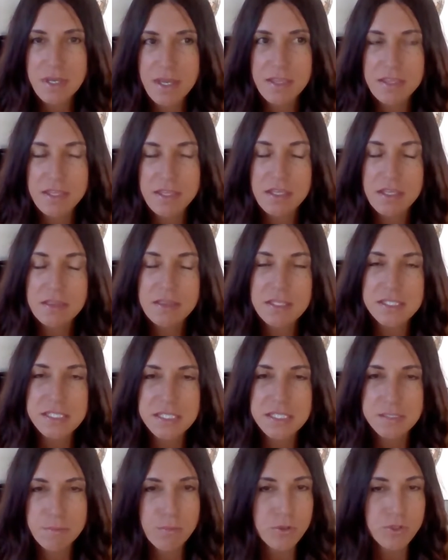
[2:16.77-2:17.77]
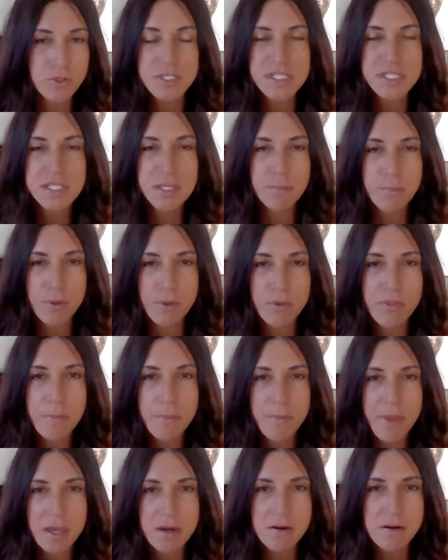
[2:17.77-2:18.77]
I think this more simple, the
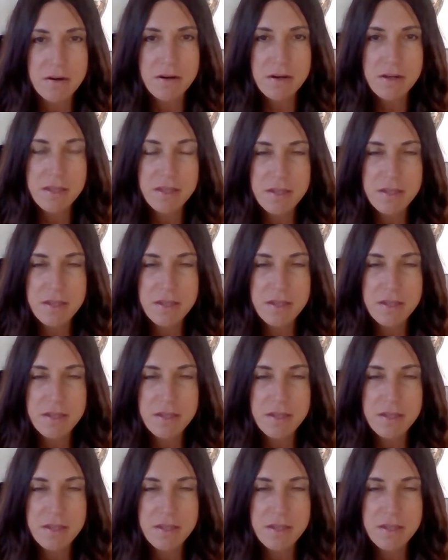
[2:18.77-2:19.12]
better,